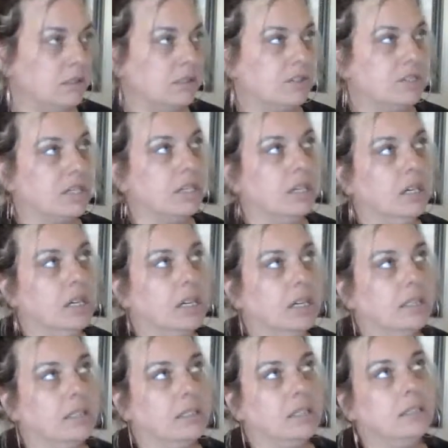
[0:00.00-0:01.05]

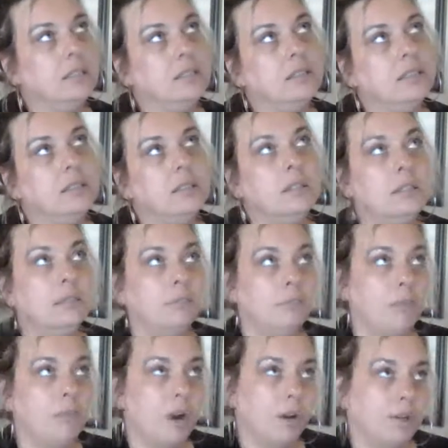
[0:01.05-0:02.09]
During
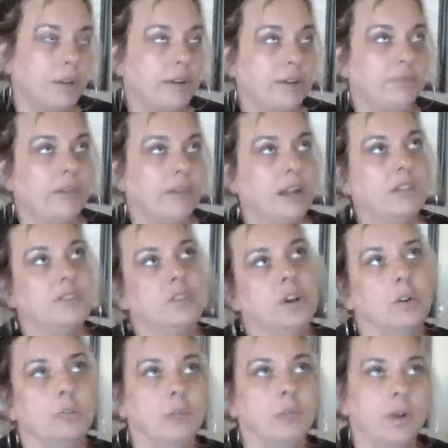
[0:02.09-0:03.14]
Mercury
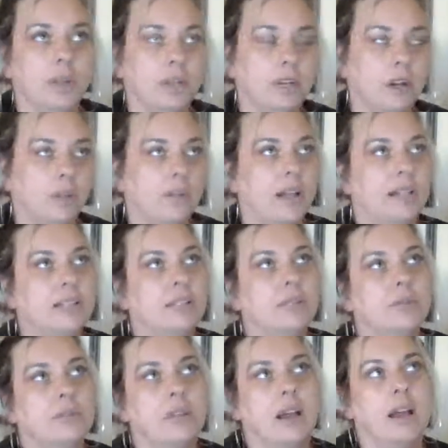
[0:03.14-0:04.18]
retro, you know, that's
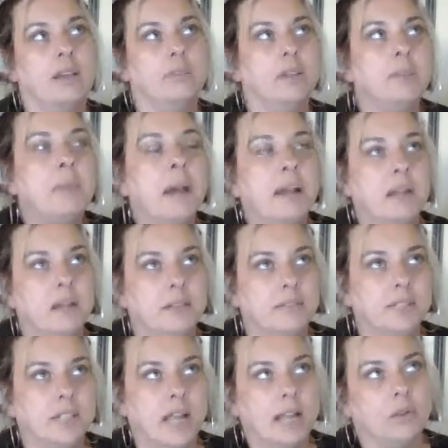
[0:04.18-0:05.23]
the repetitive
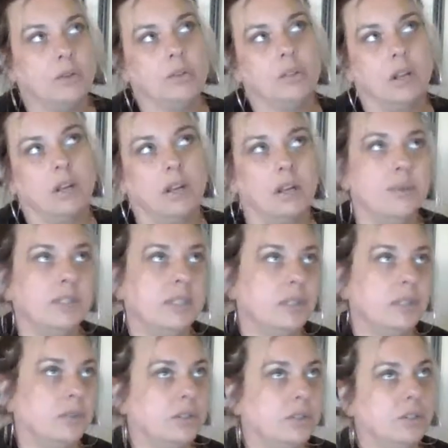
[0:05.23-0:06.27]
cycles. Are you
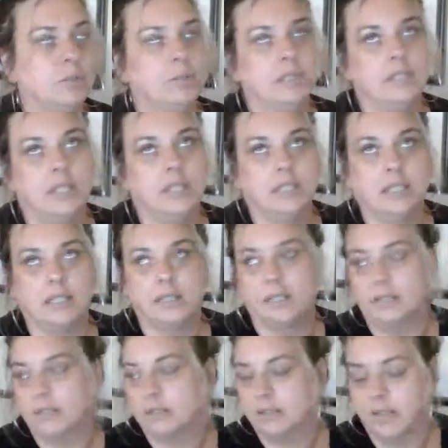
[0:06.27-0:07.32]
still stupid? Da, da, da,
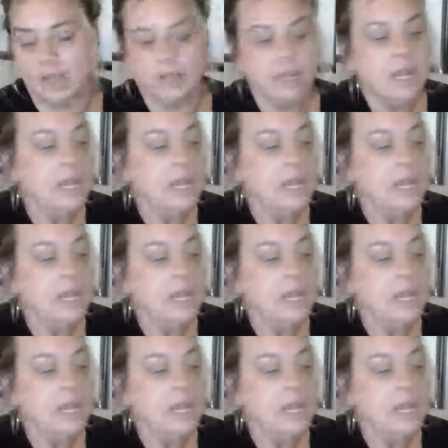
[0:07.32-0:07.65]
da, da.